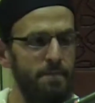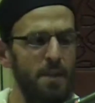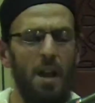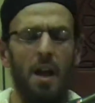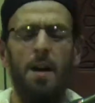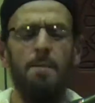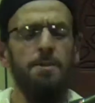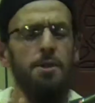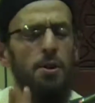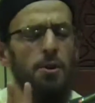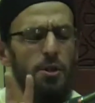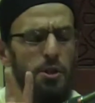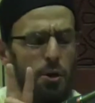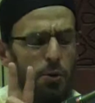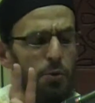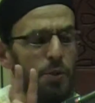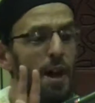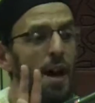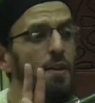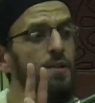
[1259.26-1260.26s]
I'm sorry,
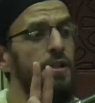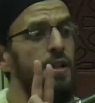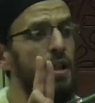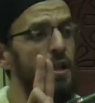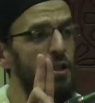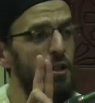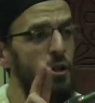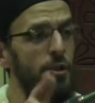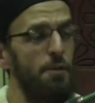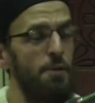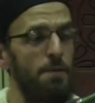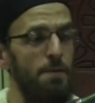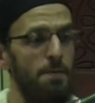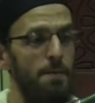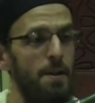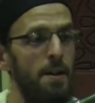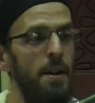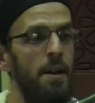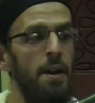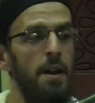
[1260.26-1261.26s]
2002.
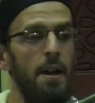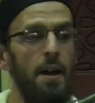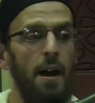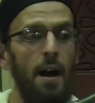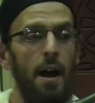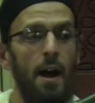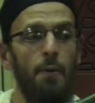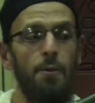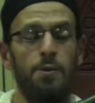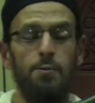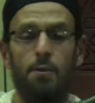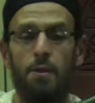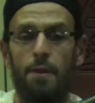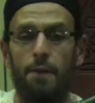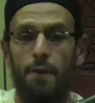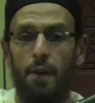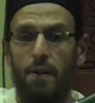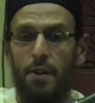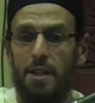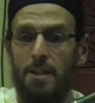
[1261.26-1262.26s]
I was with a
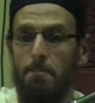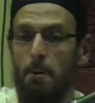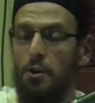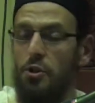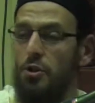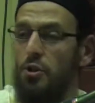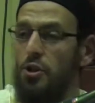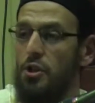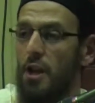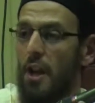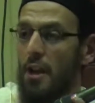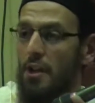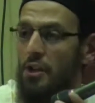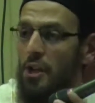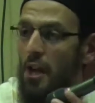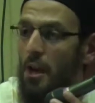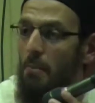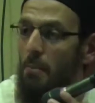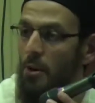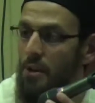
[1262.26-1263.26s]
very special Sheikh,
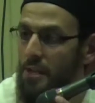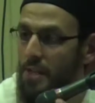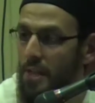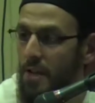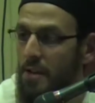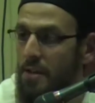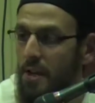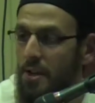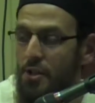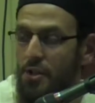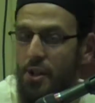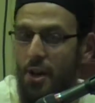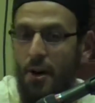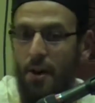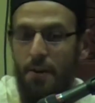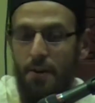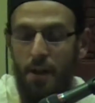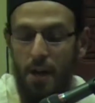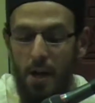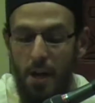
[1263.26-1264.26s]
Sheikh Moutasem
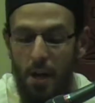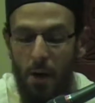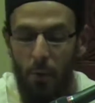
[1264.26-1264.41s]
Atiya.